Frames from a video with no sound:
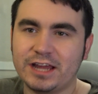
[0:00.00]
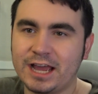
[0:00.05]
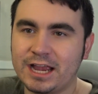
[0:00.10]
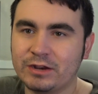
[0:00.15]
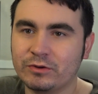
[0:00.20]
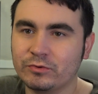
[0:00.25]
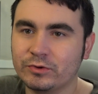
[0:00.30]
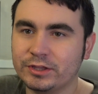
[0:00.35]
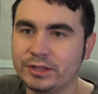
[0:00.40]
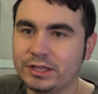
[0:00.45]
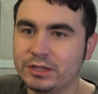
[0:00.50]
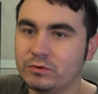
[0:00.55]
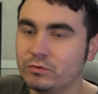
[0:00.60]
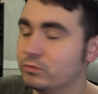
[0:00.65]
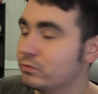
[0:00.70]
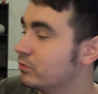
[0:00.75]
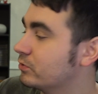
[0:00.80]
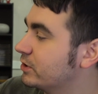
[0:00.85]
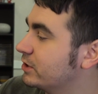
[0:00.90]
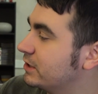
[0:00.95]
I really
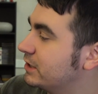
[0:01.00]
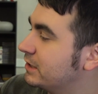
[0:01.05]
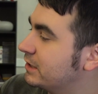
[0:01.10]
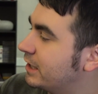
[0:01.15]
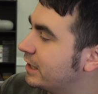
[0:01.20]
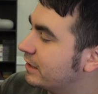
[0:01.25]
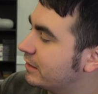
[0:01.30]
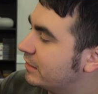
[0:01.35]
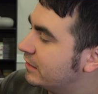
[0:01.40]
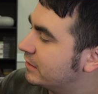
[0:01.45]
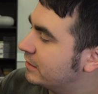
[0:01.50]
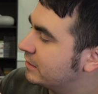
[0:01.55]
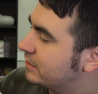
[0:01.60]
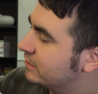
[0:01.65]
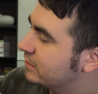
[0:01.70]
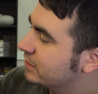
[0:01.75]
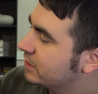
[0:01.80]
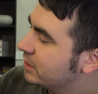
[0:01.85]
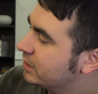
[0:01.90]
like the